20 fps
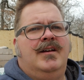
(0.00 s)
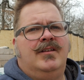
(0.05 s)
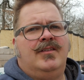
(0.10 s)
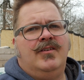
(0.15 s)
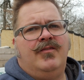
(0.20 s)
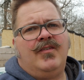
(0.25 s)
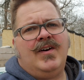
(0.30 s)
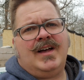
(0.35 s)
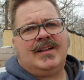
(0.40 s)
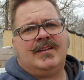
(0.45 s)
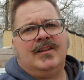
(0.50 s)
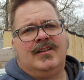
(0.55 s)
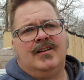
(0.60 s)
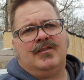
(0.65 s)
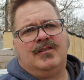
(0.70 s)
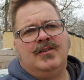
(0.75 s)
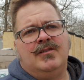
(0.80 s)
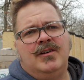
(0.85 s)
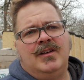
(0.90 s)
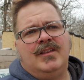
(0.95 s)
the fact that they're
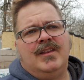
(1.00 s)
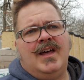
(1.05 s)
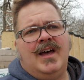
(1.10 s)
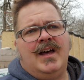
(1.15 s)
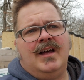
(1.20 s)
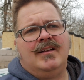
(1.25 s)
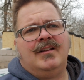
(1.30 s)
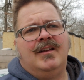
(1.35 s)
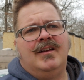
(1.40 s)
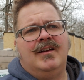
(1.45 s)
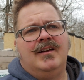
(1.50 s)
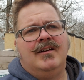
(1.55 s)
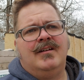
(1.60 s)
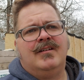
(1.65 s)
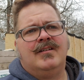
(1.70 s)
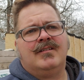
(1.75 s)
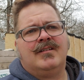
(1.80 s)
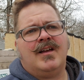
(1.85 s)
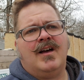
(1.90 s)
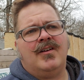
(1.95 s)
doing that
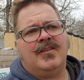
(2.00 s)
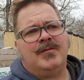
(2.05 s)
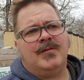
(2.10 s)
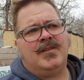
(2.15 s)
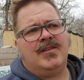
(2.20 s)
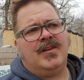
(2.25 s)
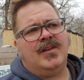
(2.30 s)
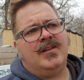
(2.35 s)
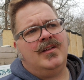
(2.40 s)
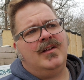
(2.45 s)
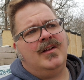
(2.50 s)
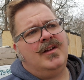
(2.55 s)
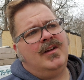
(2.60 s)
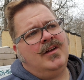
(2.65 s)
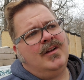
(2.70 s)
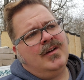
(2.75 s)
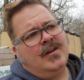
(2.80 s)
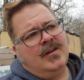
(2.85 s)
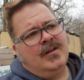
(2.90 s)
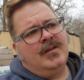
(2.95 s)
tells me that
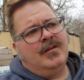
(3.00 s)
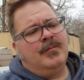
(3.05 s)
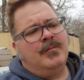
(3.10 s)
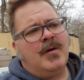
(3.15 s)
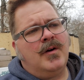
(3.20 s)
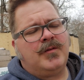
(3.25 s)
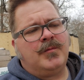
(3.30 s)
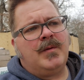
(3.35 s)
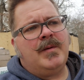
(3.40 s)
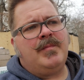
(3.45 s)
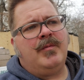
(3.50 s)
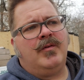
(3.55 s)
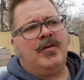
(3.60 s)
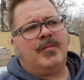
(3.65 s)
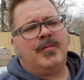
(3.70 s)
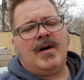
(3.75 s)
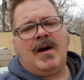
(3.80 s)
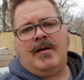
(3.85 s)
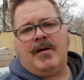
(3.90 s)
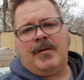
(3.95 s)
most people are
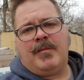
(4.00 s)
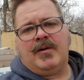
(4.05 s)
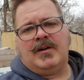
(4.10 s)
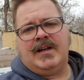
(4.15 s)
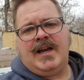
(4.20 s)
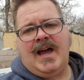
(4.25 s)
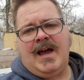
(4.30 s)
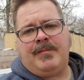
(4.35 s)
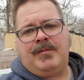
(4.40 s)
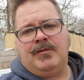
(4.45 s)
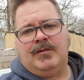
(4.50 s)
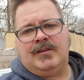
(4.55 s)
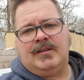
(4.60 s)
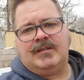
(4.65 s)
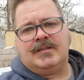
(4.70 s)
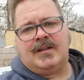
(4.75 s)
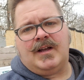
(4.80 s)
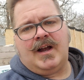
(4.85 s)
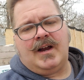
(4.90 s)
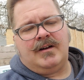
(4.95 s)
probably pretty happy with
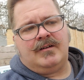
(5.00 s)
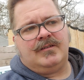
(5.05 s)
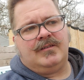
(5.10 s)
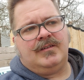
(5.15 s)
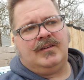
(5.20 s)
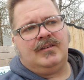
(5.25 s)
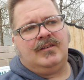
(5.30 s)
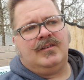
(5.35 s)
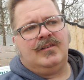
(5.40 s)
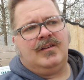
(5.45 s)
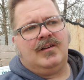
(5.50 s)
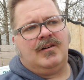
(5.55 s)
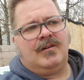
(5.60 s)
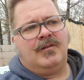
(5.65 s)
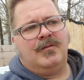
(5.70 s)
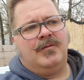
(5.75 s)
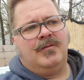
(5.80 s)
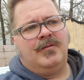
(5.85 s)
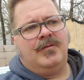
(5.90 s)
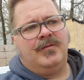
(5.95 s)
these tires since
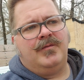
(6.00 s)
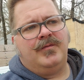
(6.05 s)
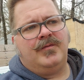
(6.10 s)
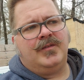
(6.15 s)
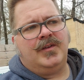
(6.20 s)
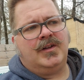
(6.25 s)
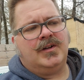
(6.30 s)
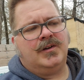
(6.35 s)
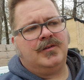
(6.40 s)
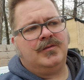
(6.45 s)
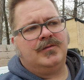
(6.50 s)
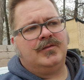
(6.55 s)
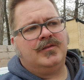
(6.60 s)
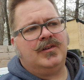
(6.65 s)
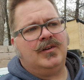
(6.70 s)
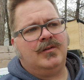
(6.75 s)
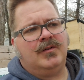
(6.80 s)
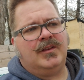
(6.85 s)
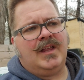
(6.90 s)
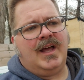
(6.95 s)
they're, you know,
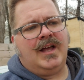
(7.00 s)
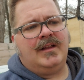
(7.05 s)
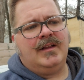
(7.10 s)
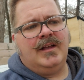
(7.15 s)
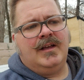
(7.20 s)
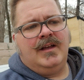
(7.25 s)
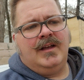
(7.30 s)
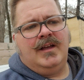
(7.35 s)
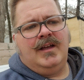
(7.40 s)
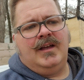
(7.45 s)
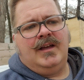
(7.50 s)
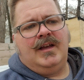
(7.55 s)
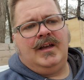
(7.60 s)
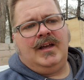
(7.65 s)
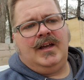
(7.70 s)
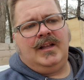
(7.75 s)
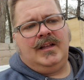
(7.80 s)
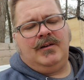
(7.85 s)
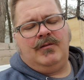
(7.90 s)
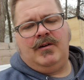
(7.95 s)
doing that.
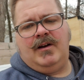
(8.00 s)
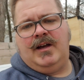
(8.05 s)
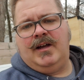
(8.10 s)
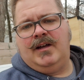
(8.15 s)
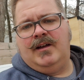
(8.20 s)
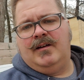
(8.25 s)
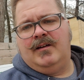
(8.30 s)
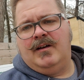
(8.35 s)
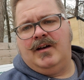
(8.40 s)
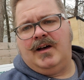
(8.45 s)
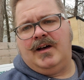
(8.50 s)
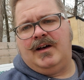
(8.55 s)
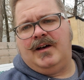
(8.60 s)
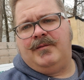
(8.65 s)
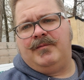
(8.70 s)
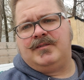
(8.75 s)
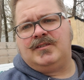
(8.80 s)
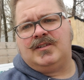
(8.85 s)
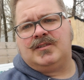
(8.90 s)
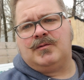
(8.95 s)
Anyway,
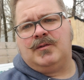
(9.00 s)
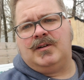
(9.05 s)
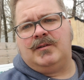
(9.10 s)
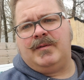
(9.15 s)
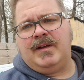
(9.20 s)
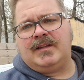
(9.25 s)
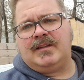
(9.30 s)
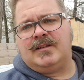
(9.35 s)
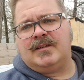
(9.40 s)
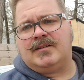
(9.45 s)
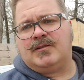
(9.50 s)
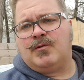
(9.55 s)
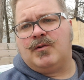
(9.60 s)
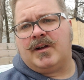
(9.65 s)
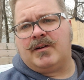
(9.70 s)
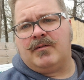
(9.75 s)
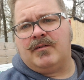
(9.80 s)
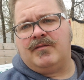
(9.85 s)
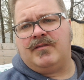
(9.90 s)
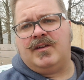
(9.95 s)
just wanted to make this
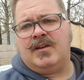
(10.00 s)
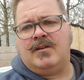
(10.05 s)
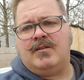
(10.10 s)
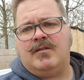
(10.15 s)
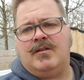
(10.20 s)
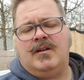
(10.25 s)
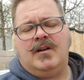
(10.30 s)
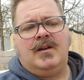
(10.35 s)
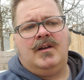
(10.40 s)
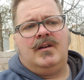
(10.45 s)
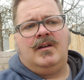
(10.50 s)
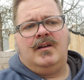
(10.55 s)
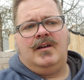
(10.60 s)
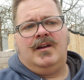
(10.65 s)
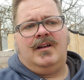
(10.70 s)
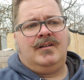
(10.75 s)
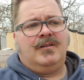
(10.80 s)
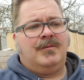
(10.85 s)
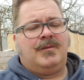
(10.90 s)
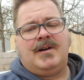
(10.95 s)
quick review.
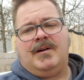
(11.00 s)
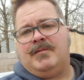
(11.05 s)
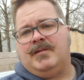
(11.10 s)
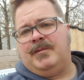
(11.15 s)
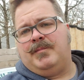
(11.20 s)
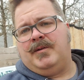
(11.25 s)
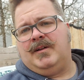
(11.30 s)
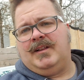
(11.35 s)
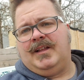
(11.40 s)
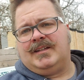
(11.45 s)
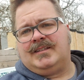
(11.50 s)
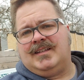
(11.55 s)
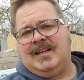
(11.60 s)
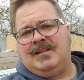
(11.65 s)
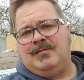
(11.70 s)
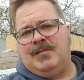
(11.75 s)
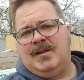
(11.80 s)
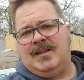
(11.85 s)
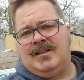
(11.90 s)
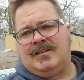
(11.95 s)
I know I'm coming up on like
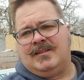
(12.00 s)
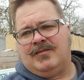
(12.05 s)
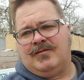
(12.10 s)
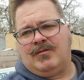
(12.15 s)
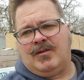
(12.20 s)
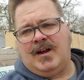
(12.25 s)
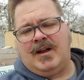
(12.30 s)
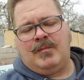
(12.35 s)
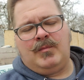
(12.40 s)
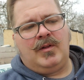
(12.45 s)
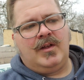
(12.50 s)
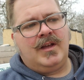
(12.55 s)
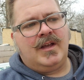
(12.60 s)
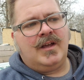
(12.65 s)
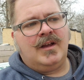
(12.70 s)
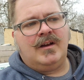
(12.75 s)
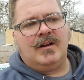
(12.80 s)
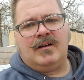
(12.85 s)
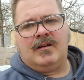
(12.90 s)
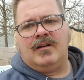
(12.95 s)
10 minutes of rambling
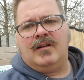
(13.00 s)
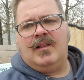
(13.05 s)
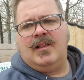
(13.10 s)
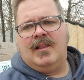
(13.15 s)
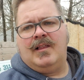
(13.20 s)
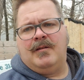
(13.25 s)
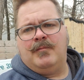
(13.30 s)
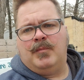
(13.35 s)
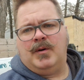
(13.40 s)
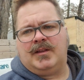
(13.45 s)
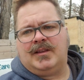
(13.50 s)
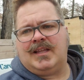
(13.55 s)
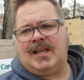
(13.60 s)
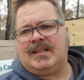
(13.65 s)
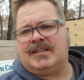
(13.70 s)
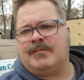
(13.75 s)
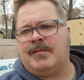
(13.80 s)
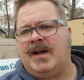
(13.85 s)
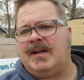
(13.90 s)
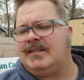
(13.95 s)
here, but
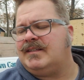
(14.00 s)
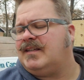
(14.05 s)
that's my